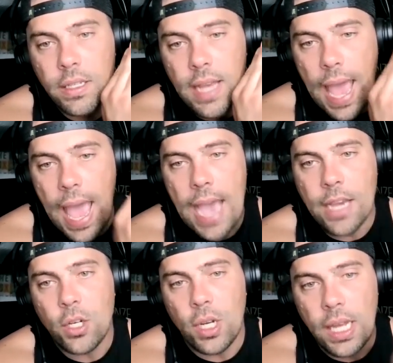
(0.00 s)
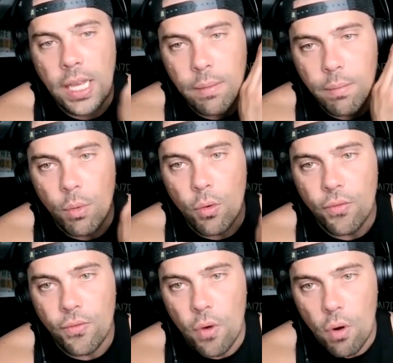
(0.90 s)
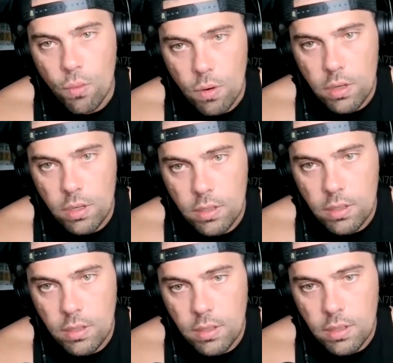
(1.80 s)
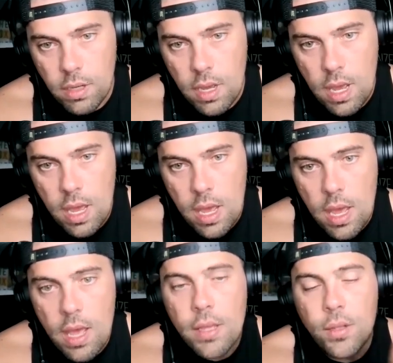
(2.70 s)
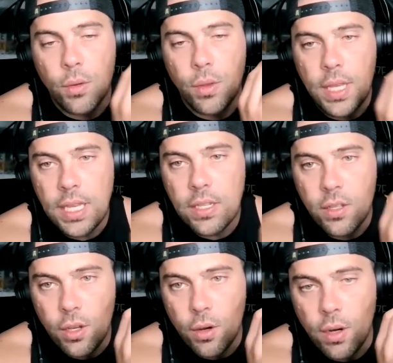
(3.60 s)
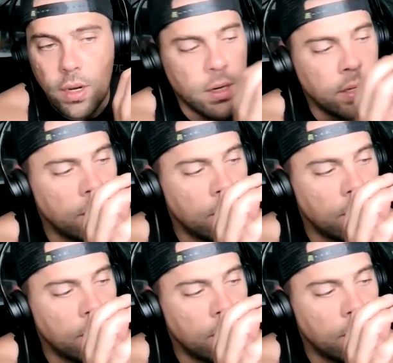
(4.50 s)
to actually move forward. So these are your